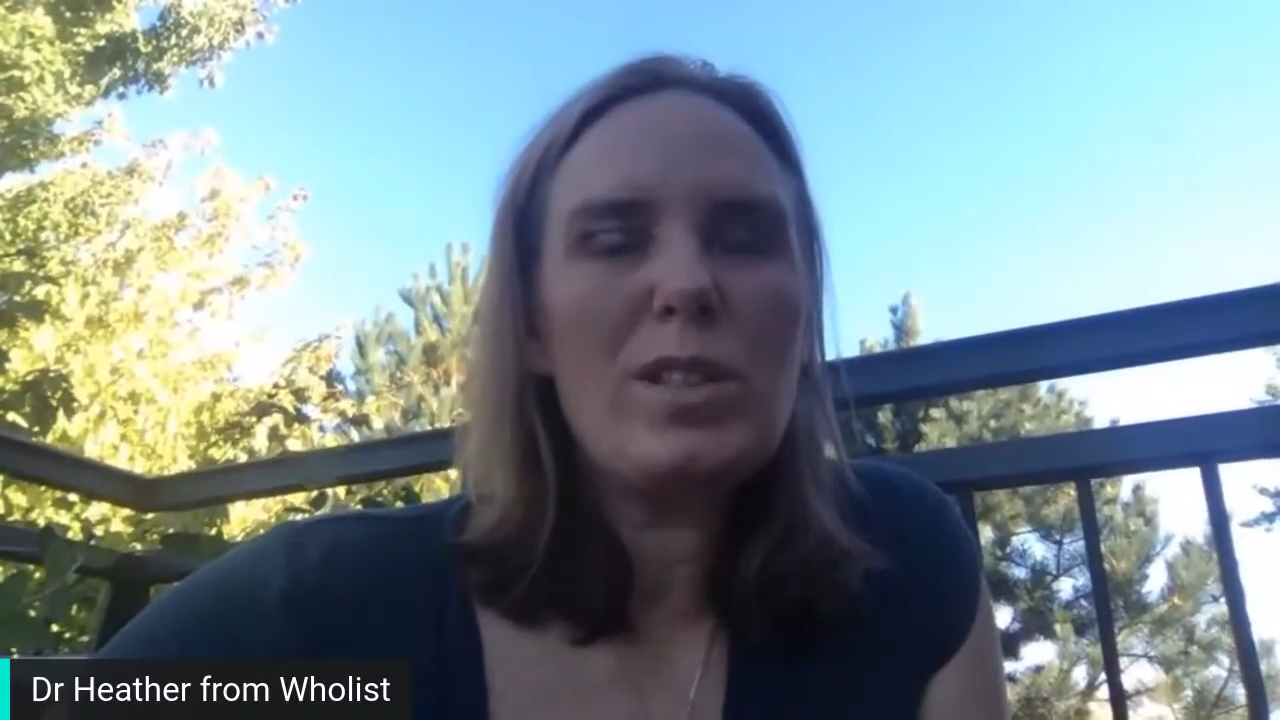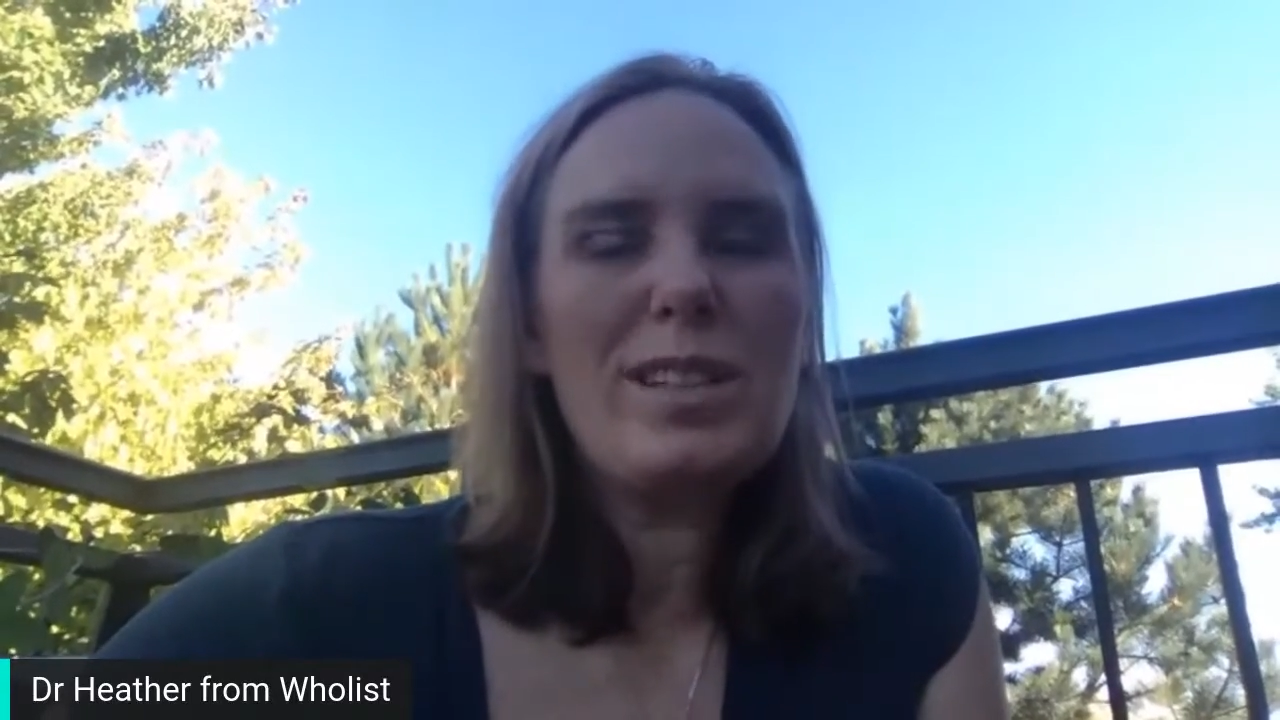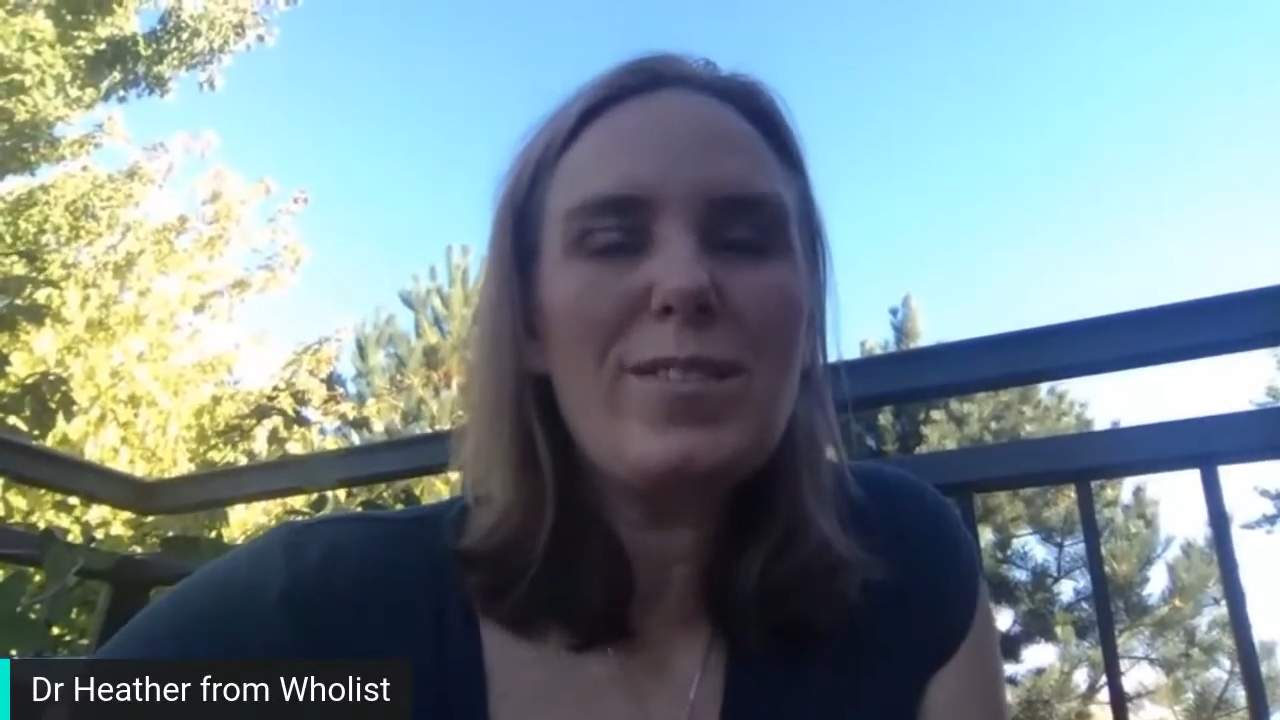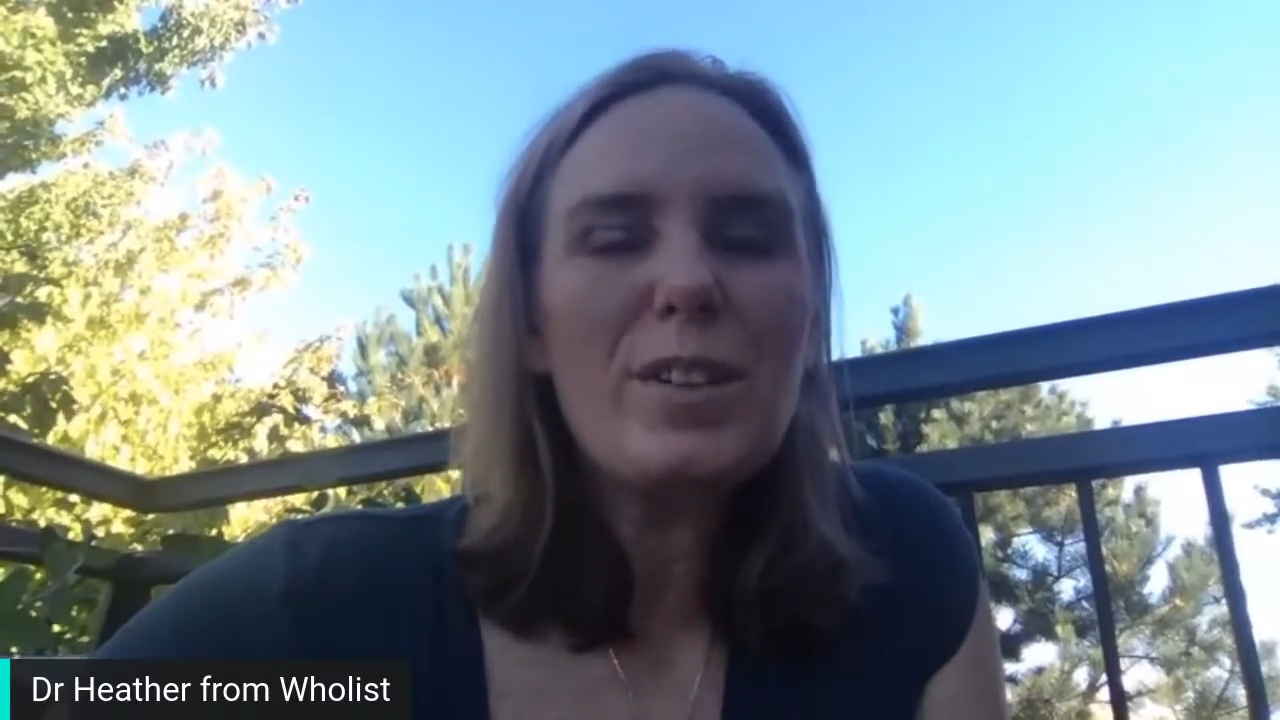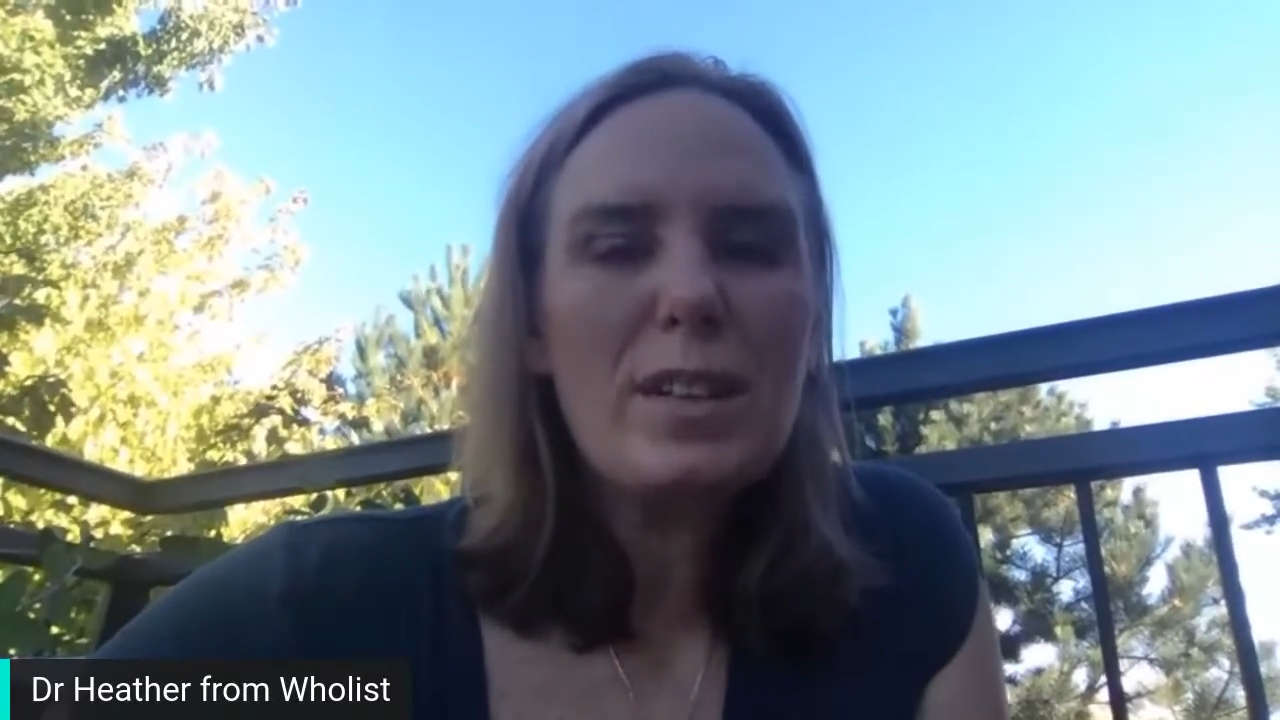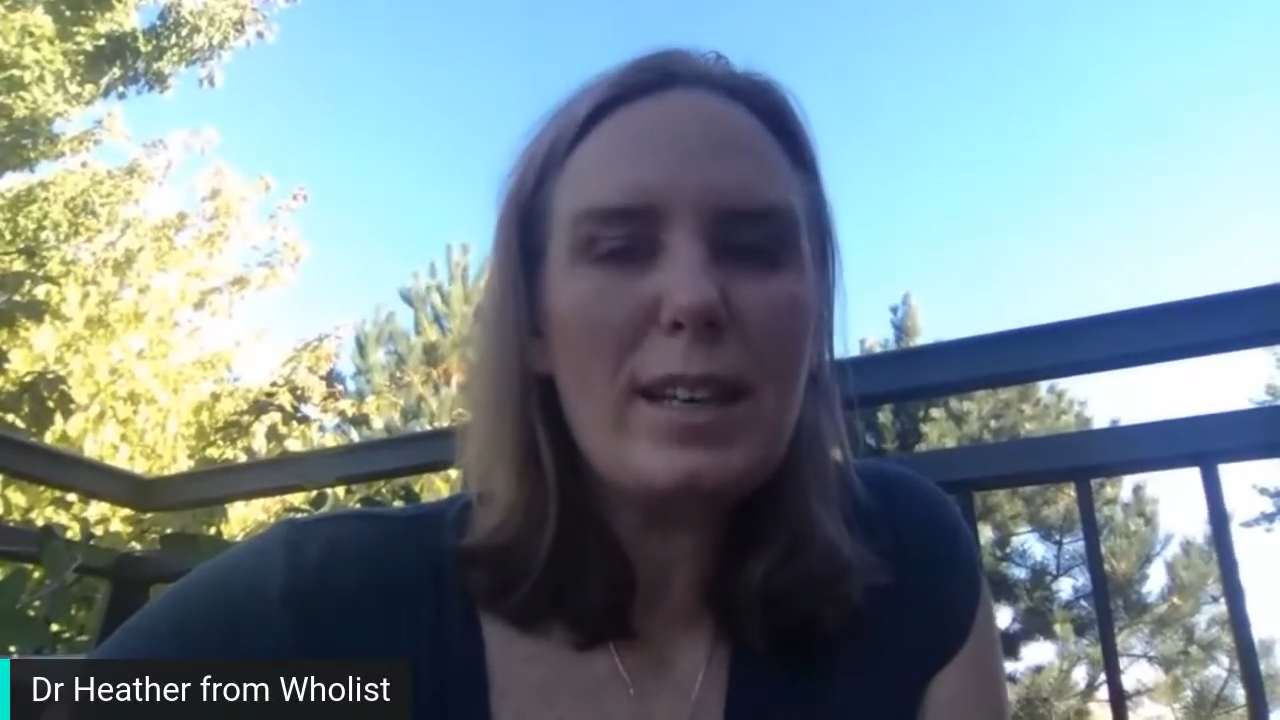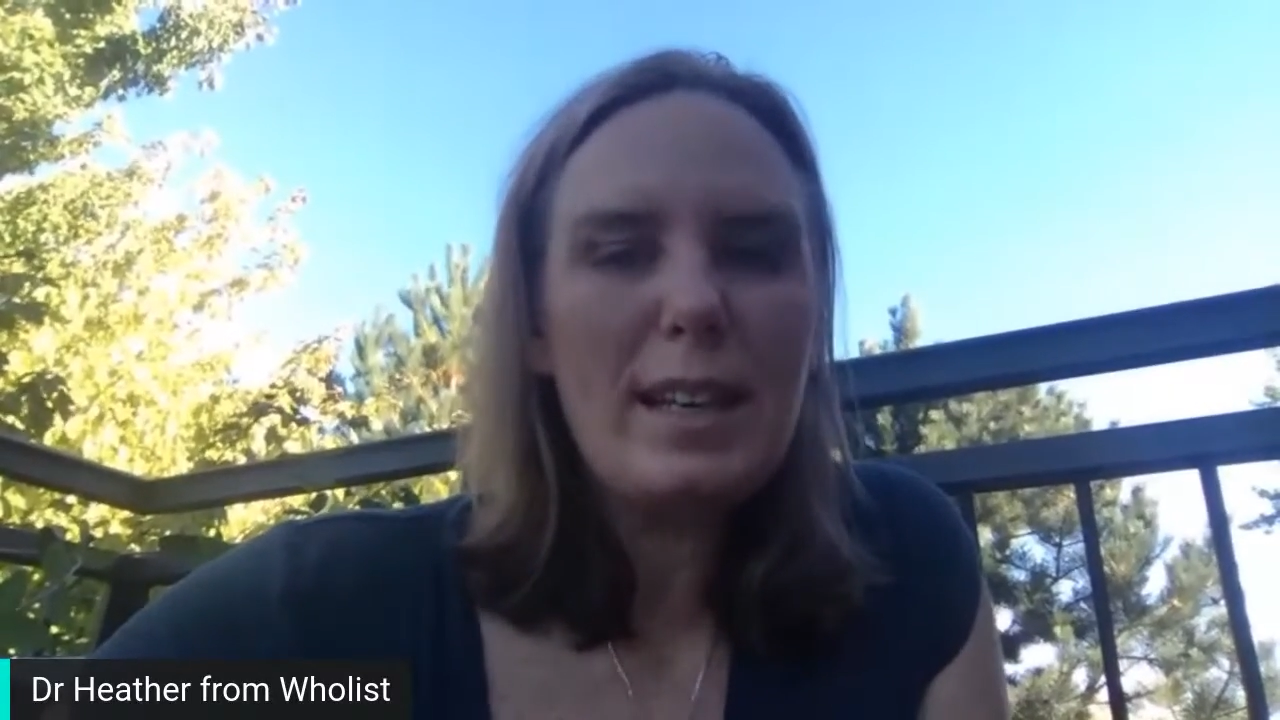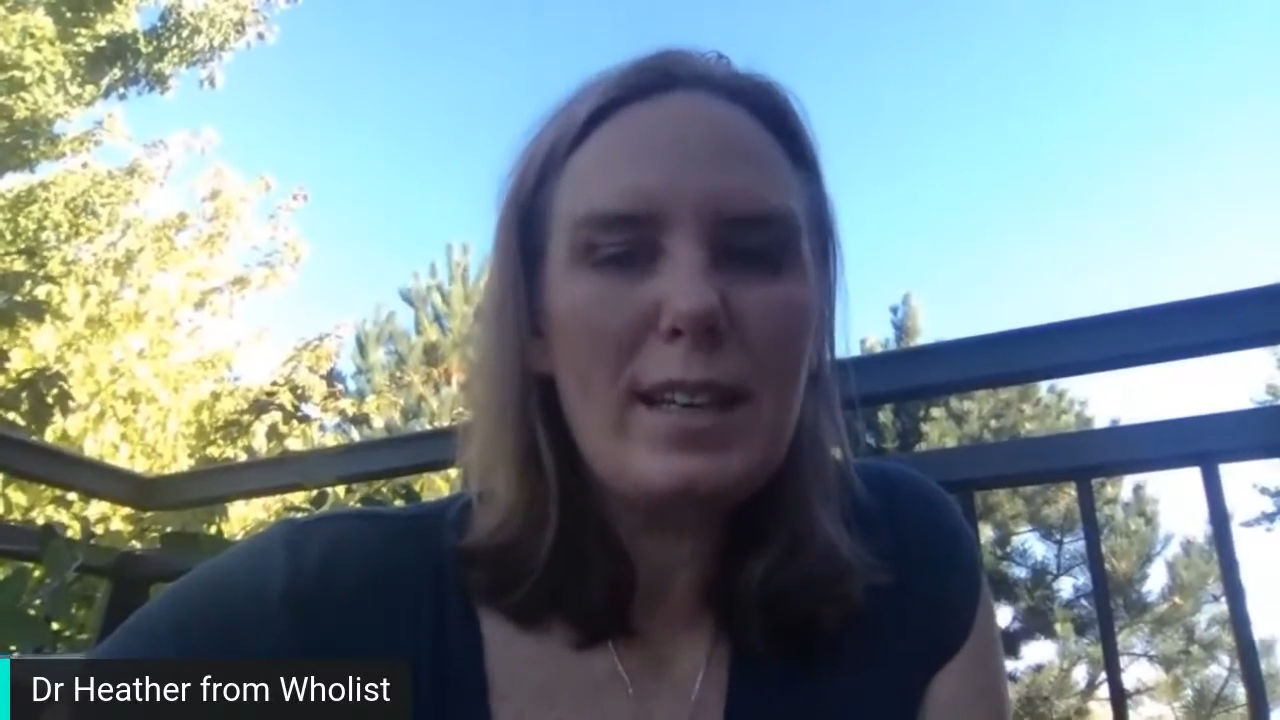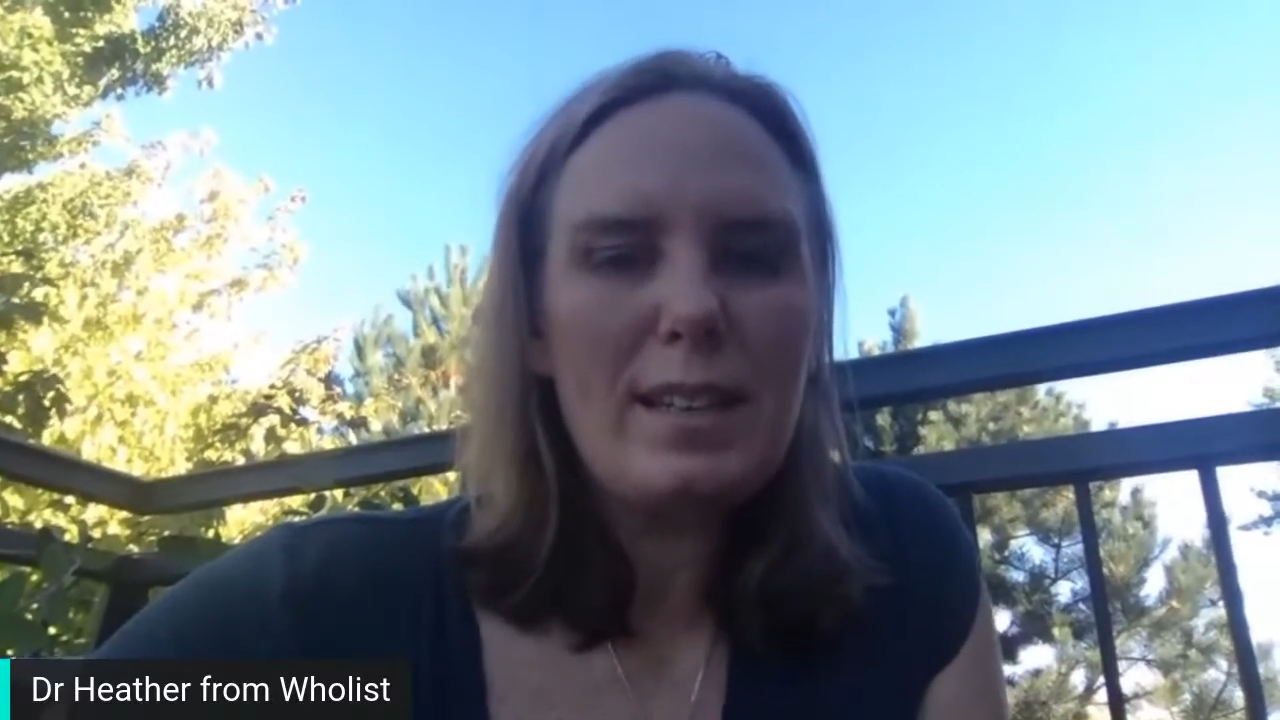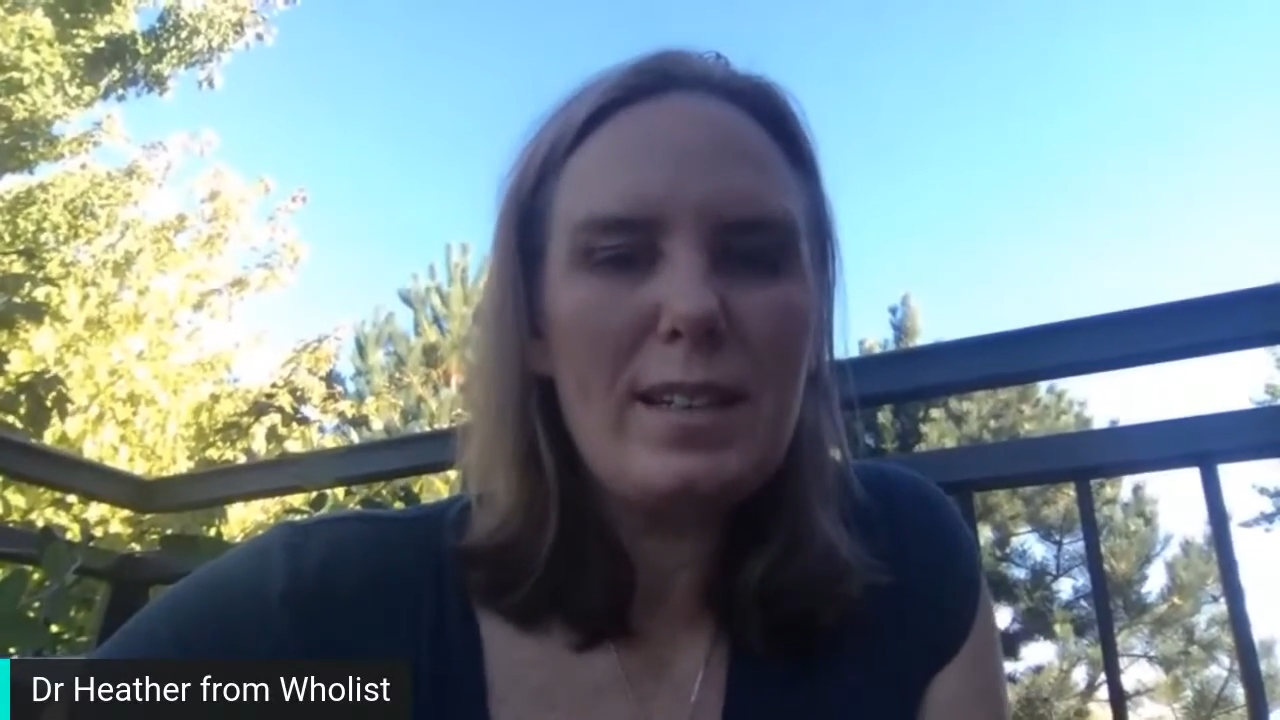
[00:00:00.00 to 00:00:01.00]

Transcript: differently,